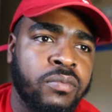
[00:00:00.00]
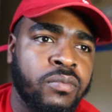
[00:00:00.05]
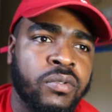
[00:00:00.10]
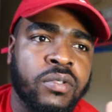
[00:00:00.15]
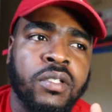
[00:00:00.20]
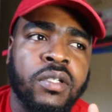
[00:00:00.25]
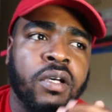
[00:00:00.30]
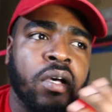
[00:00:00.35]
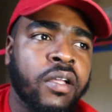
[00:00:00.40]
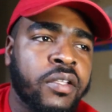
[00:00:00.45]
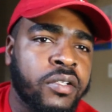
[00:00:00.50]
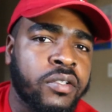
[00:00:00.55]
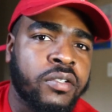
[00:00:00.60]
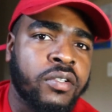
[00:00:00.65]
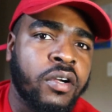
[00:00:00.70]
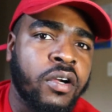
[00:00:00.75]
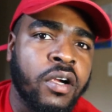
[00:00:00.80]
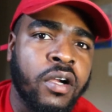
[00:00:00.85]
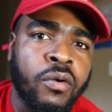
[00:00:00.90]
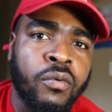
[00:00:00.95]
with the other
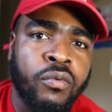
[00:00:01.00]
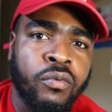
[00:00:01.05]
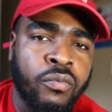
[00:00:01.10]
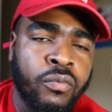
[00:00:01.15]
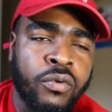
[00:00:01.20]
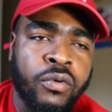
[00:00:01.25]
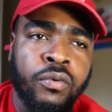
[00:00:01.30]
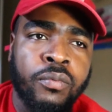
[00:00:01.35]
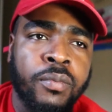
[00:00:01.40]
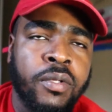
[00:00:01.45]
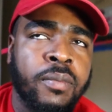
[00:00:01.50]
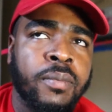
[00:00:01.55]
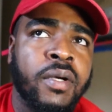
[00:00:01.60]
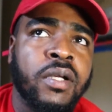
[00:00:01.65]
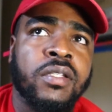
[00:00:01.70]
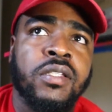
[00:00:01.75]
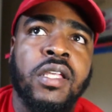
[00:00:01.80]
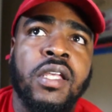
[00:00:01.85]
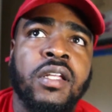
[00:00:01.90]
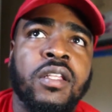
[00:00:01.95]
car will be
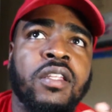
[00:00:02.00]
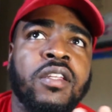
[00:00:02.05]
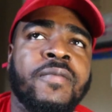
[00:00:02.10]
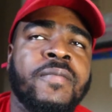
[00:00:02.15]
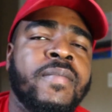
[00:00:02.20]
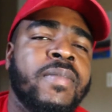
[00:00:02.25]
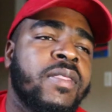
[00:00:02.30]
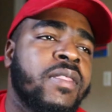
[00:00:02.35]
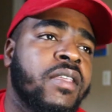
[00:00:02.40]
my daily?